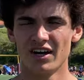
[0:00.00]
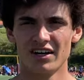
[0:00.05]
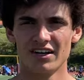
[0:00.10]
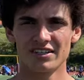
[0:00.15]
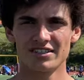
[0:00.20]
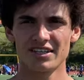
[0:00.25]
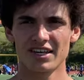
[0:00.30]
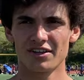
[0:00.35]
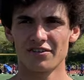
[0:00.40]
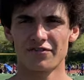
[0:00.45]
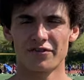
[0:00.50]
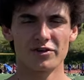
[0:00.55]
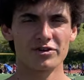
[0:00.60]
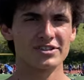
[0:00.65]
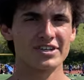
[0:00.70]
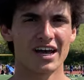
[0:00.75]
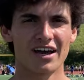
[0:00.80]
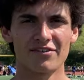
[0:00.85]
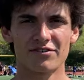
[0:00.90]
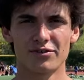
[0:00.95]
I'd say the first
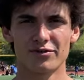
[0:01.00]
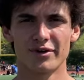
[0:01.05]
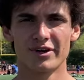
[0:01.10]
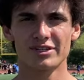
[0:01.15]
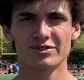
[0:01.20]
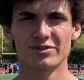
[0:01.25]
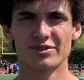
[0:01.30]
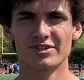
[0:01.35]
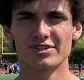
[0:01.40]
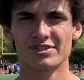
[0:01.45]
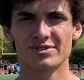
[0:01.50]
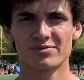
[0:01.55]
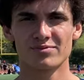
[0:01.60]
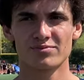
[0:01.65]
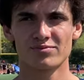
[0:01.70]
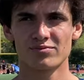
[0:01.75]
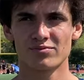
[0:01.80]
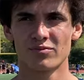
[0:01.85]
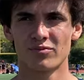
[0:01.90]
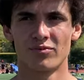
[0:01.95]
half of the race was
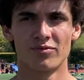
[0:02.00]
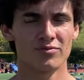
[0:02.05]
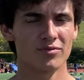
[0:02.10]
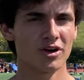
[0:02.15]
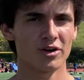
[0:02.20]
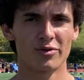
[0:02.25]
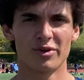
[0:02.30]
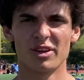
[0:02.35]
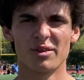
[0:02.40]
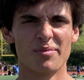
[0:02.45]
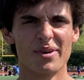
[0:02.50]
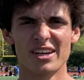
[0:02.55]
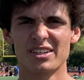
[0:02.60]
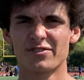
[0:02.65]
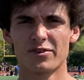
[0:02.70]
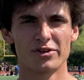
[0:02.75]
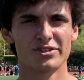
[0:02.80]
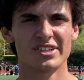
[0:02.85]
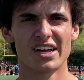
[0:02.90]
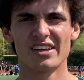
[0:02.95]
probably one of the best
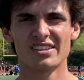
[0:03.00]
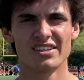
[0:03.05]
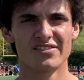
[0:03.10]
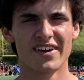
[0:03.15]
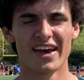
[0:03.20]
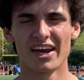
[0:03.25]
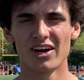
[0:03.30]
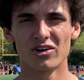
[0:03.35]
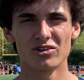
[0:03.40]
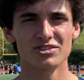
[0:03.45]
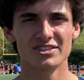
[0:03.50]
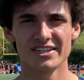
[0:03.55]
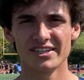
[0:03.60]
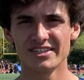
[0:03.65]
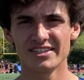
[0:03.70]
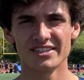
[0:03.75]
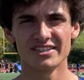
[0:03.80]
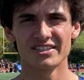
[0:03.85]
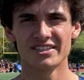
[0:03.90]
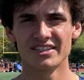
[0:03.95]
first halves I've had all
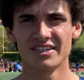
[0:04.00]
season.